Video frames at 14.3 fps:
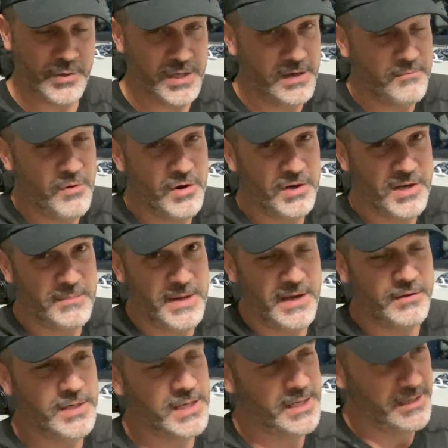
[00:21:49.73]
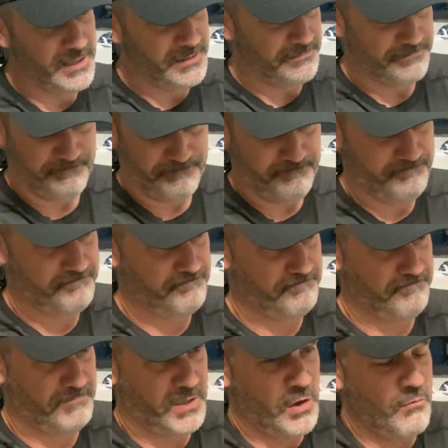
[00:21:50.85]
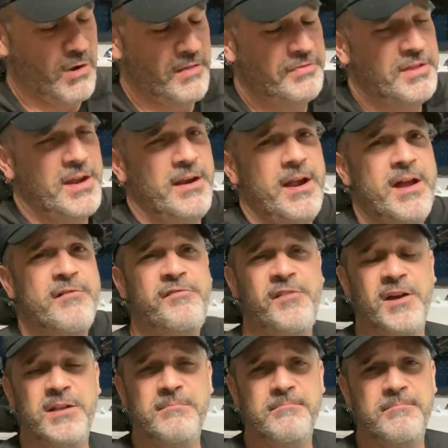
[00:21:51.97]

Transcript: We got more coming out. Go out there, have fun,